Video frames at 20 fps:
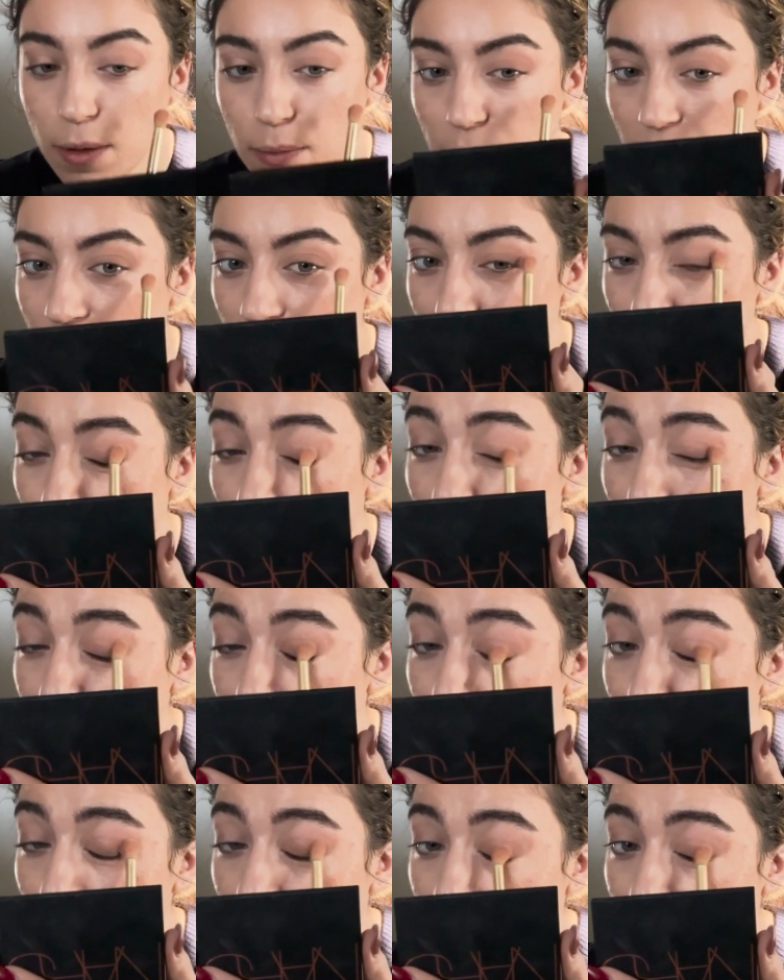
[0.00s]
because why
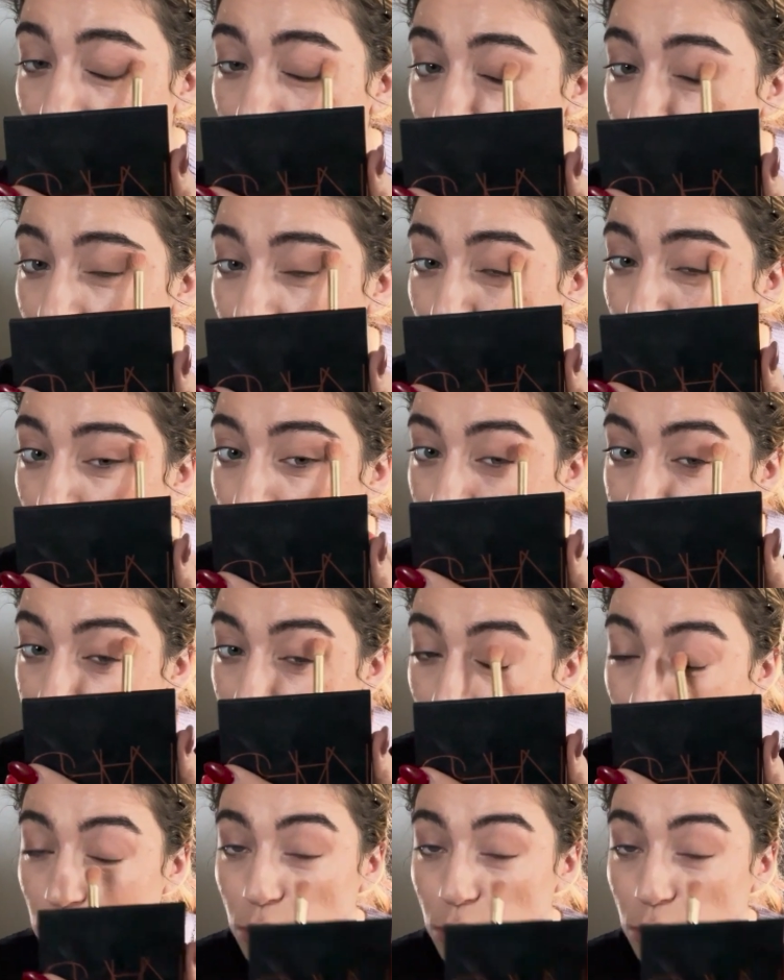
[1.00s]
would you write a fan fiction about Taylor